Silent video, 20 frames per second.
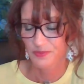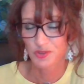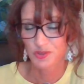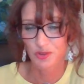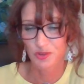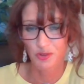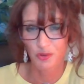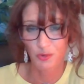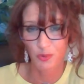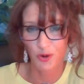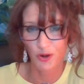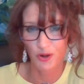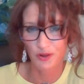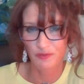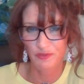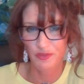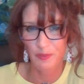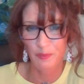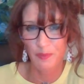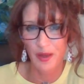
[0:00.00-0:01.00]
to the word
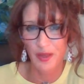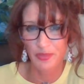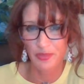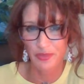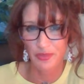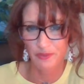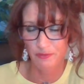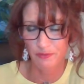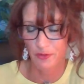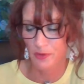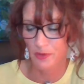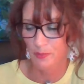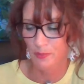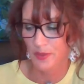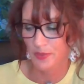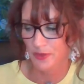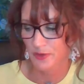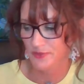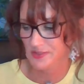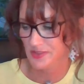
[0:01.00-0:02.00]
of the month for the
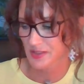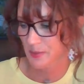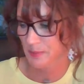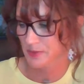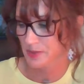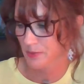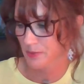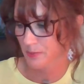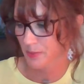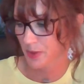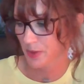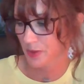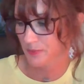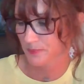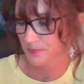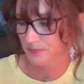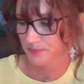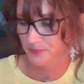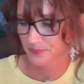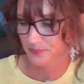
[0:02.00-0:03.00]
month of September.